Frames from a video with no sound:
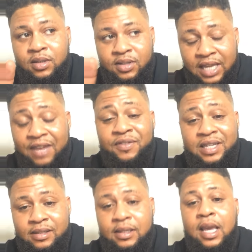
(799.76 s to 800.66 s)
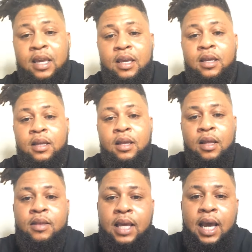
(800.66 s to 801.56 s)
safely say
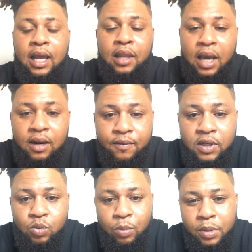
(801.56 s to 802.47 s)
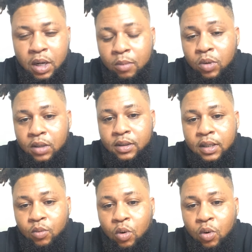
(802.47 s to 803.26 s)
that a lot of us will become wealthy.